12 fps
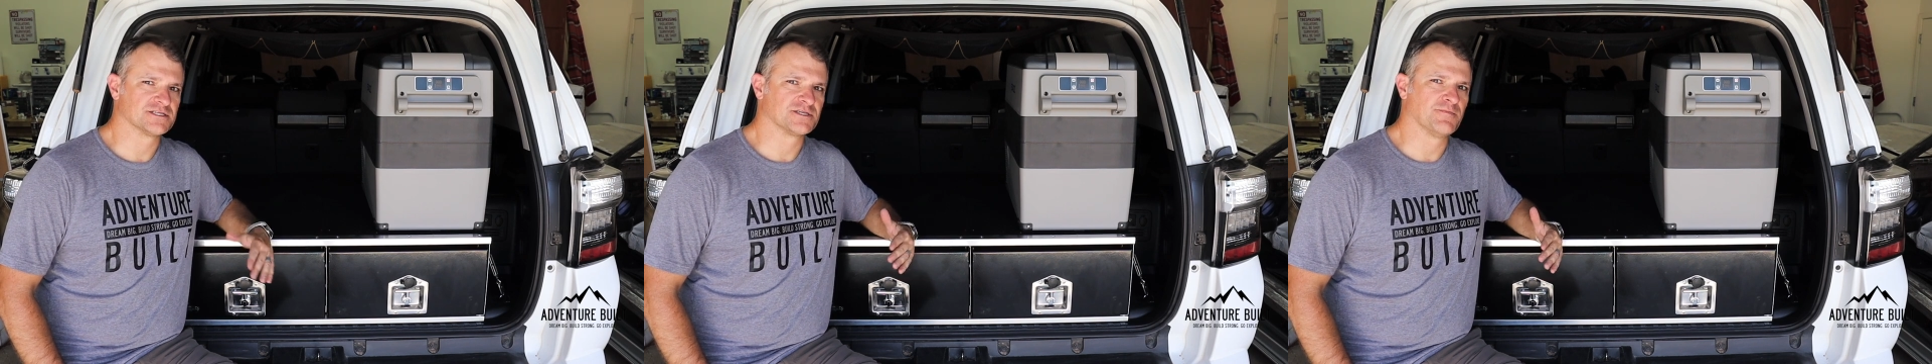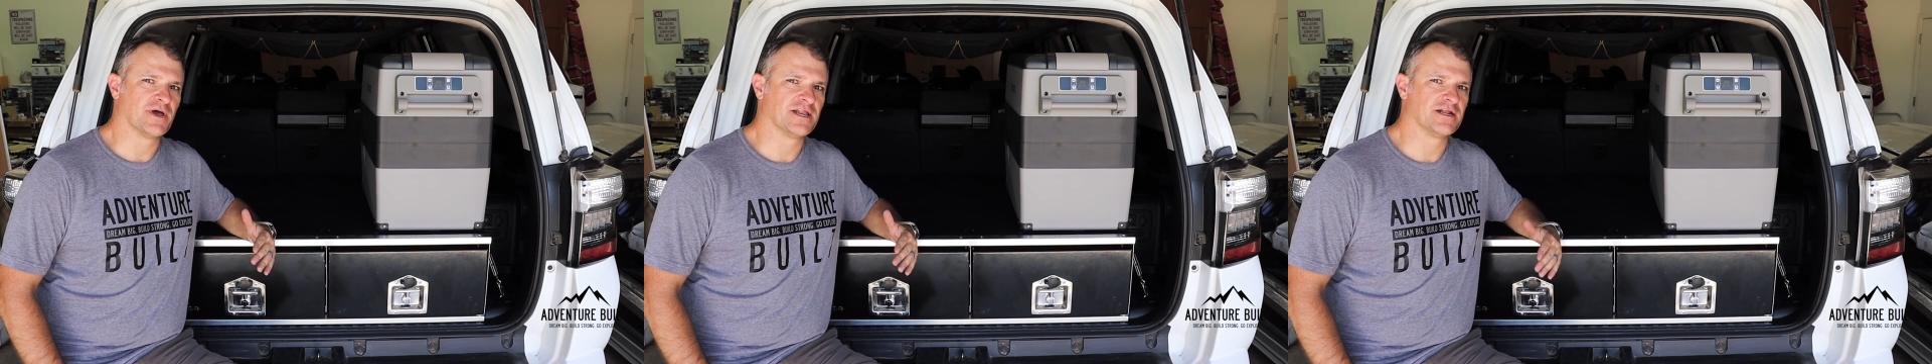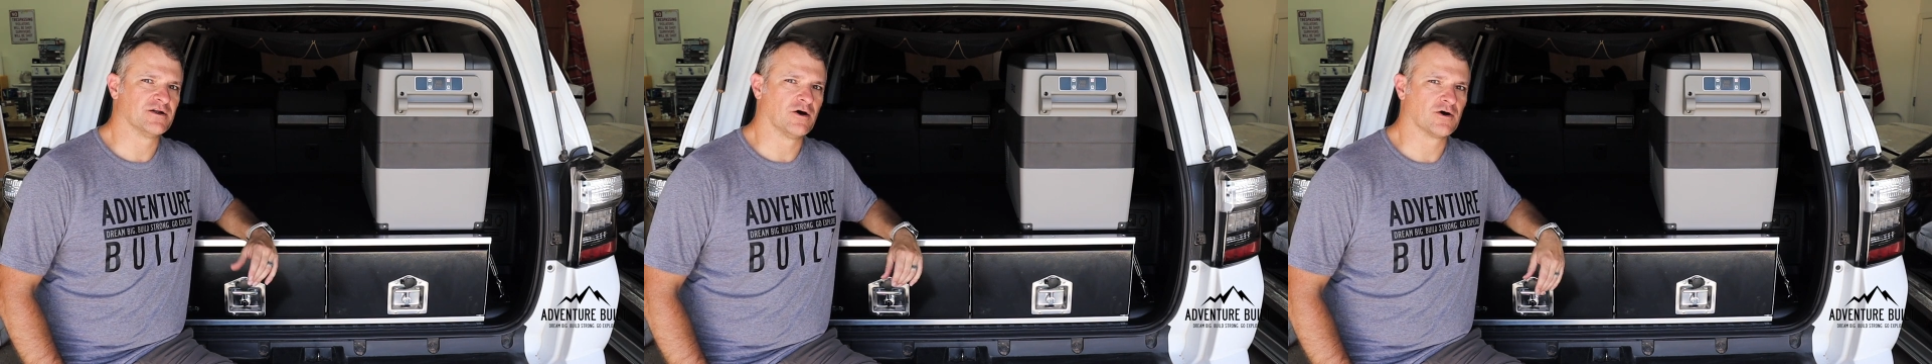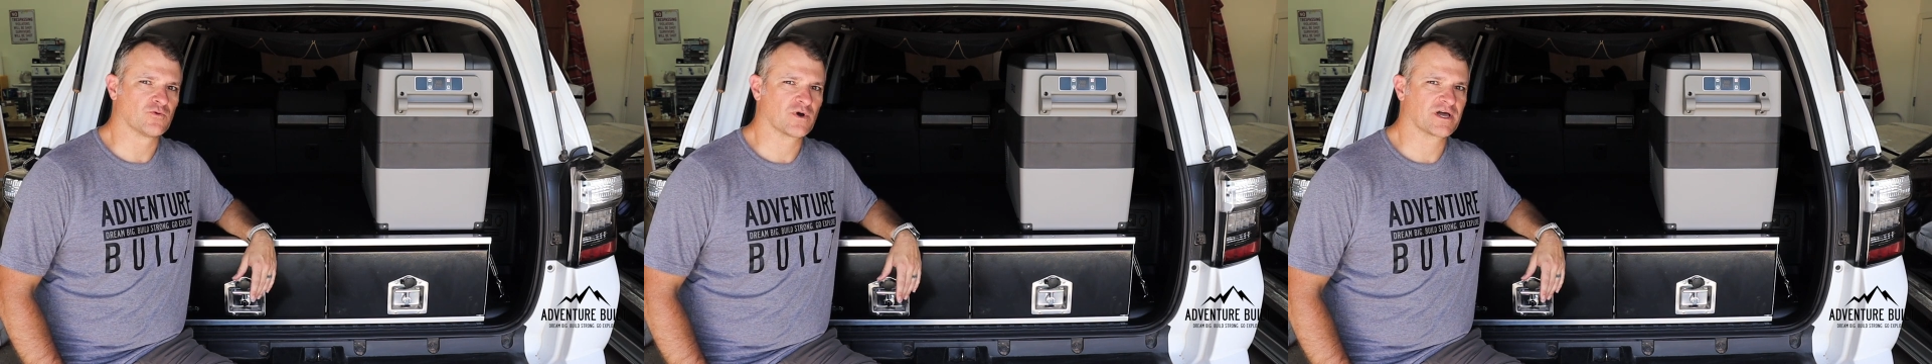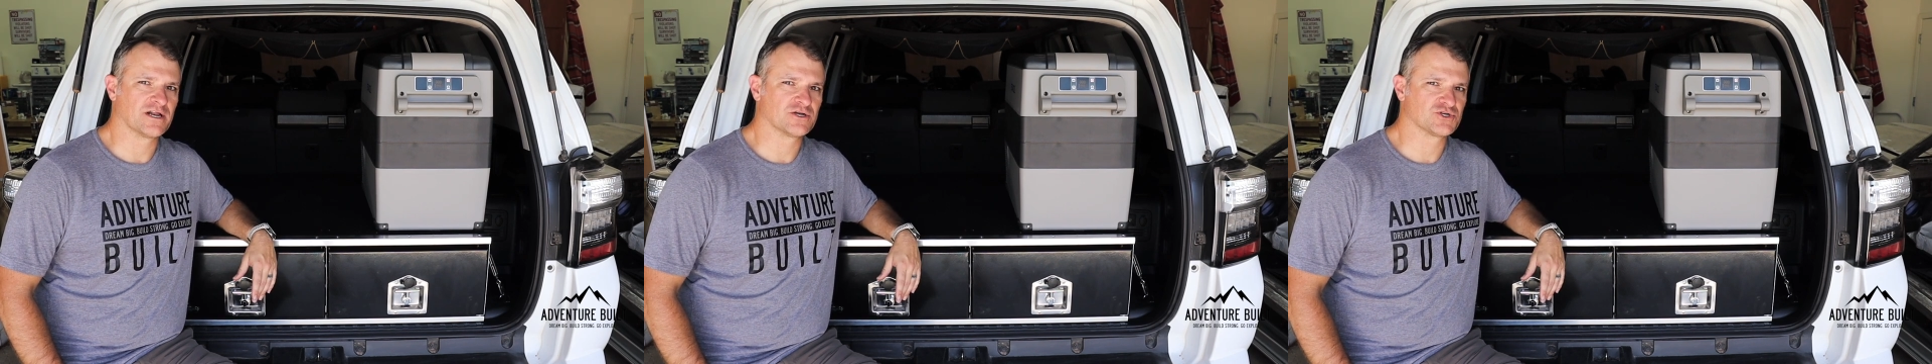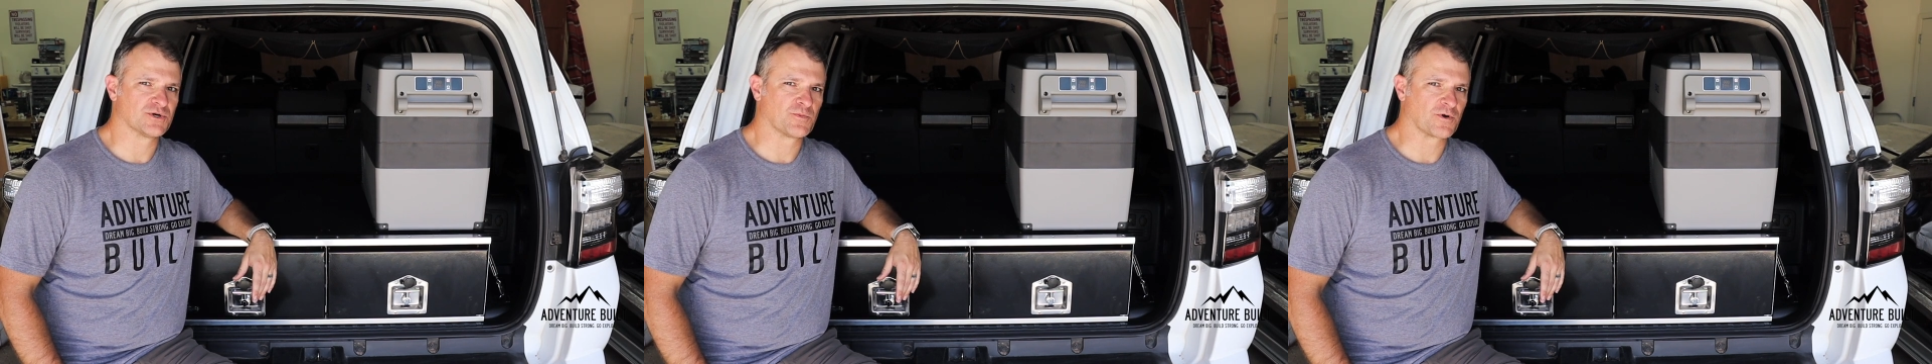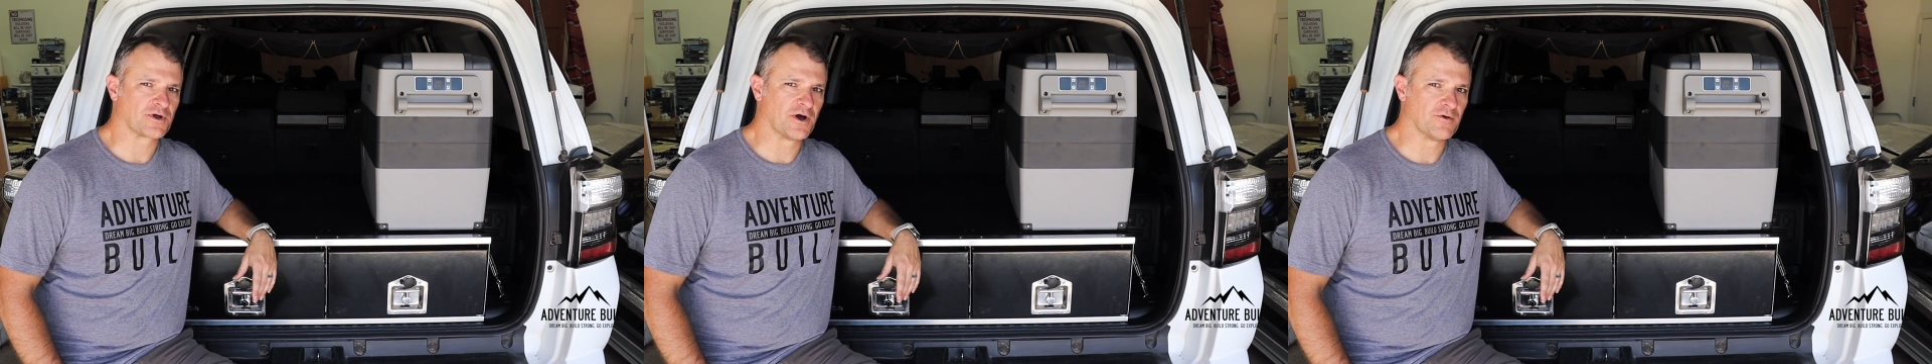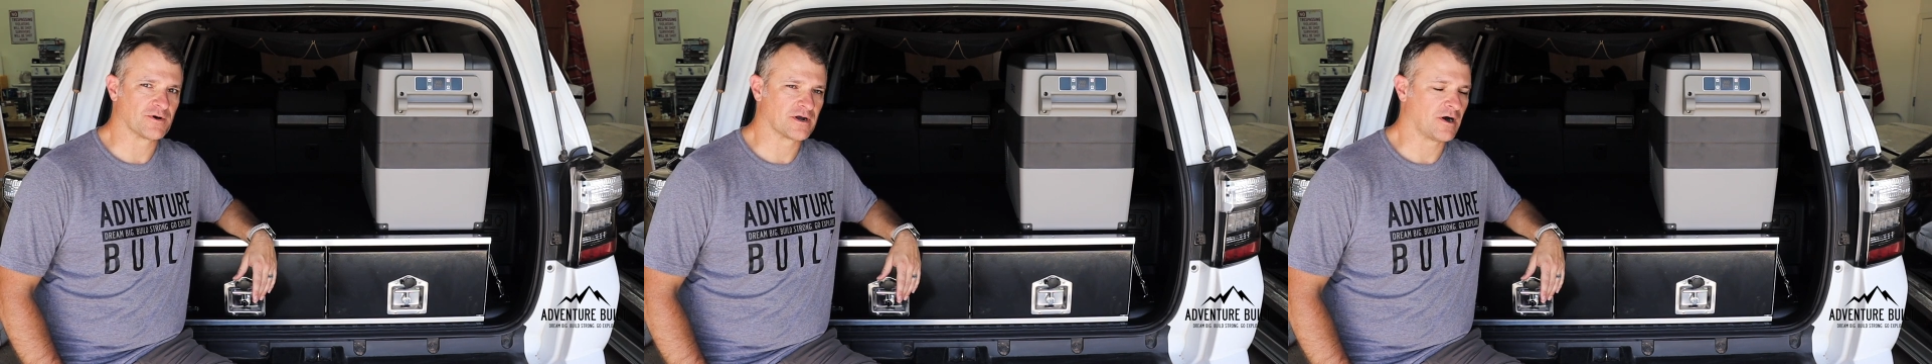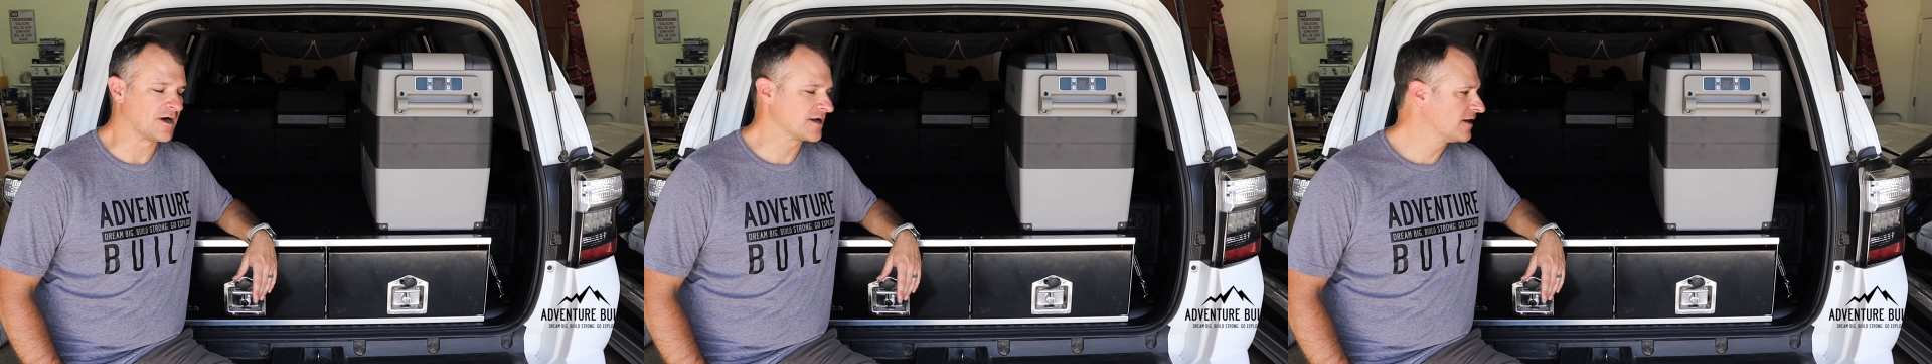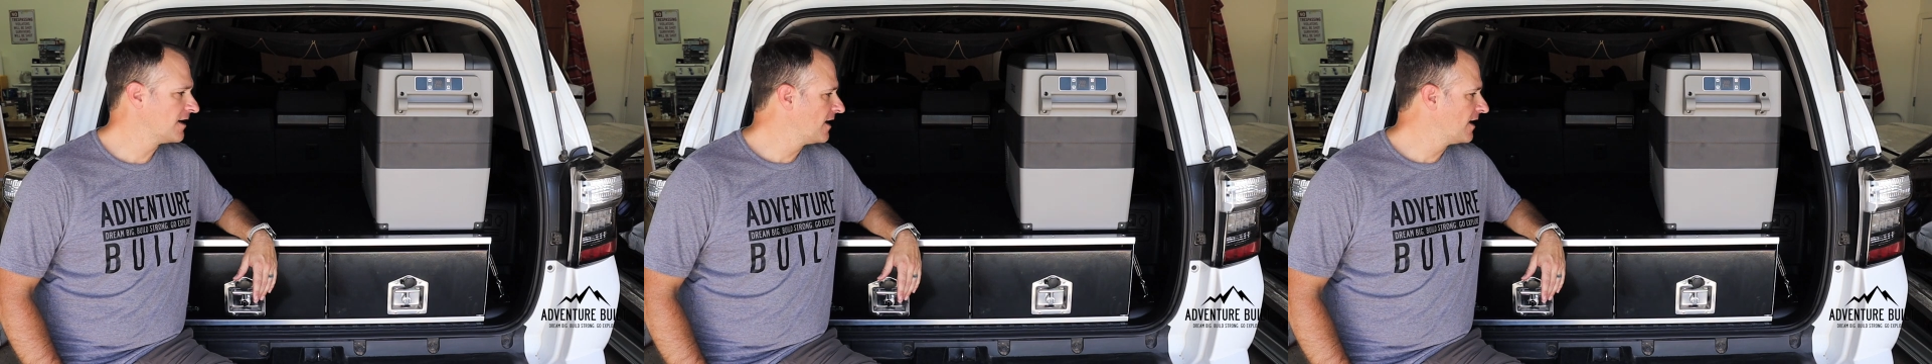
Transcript: depending on what kind of trip we're going on.